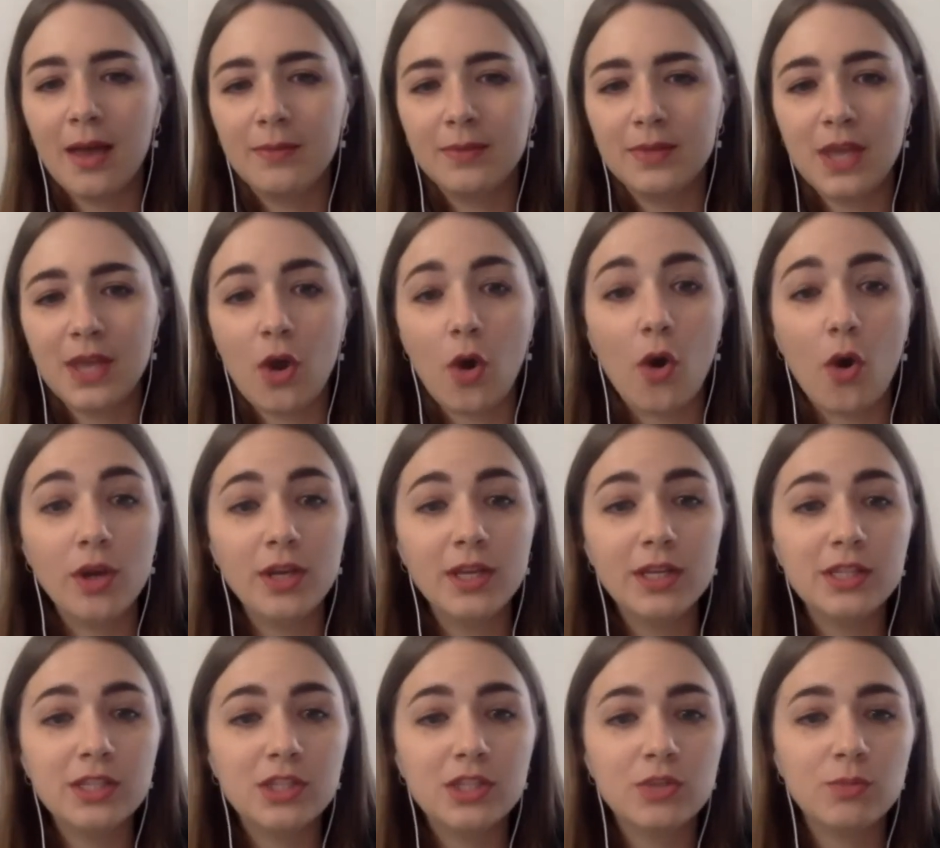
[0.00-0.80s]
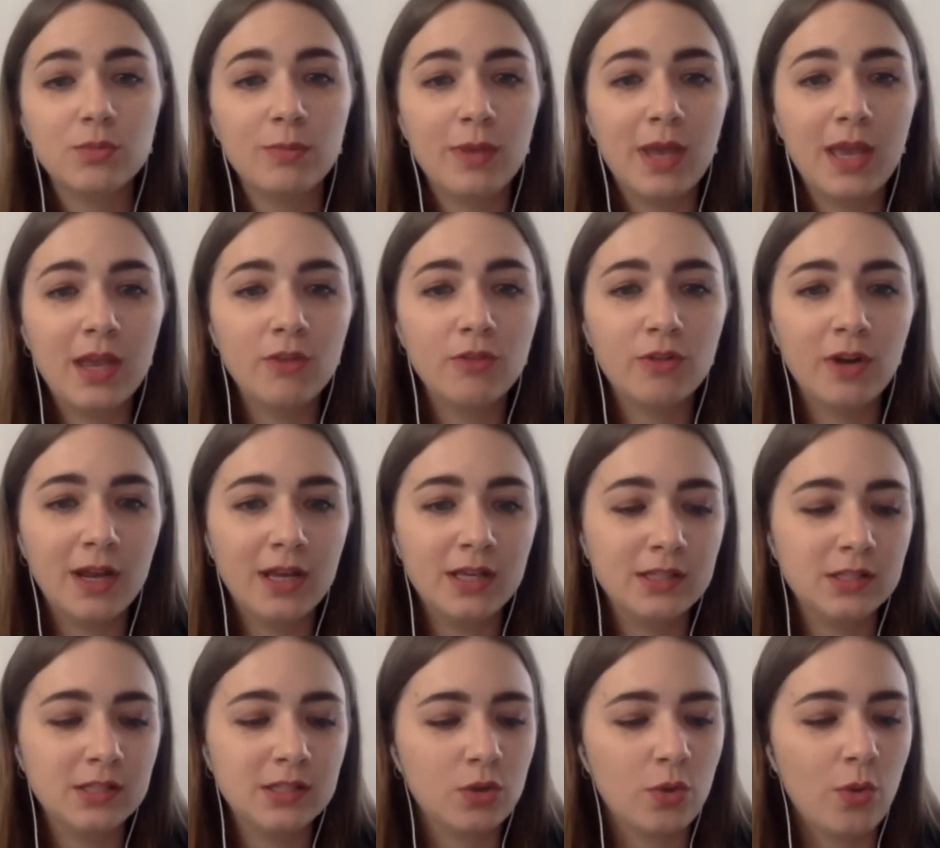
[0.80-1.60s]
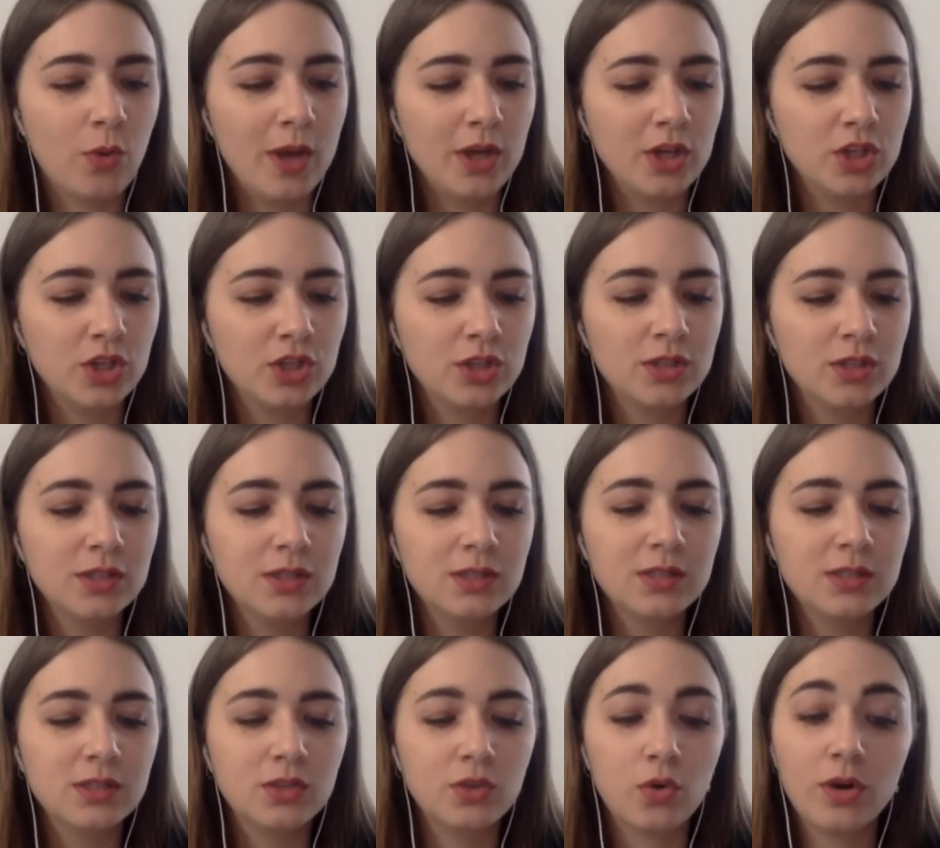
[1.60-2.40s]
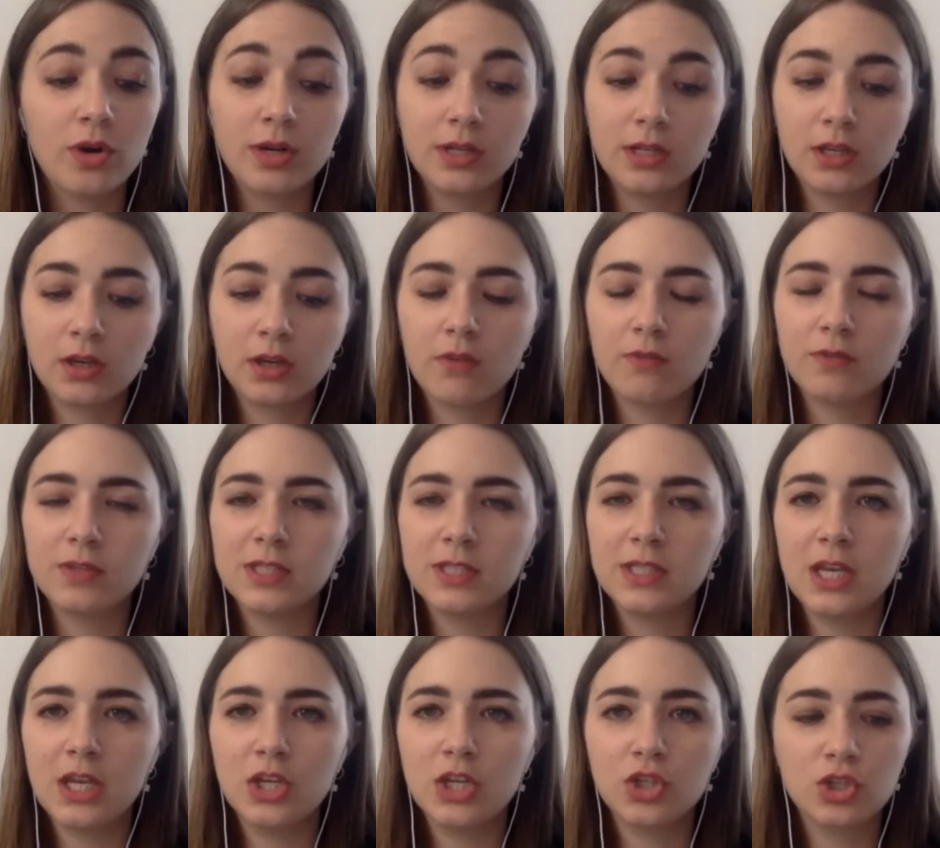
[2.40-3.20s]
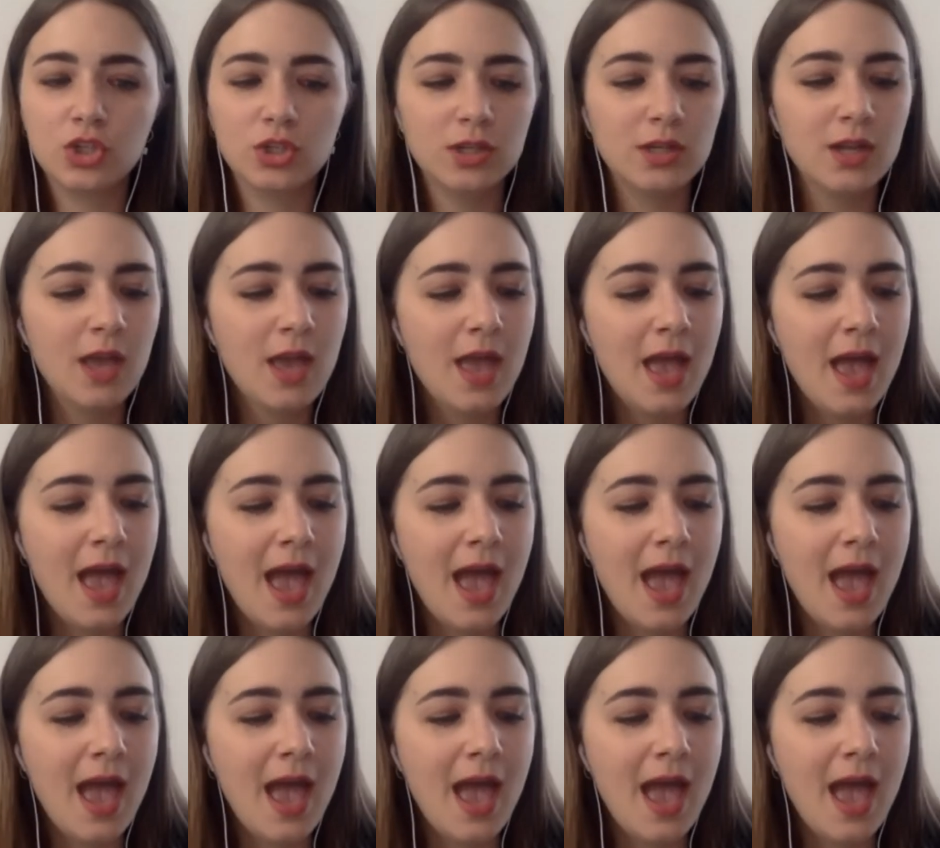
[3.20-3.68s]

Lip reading: Dear audience, you may raise questions during the conversation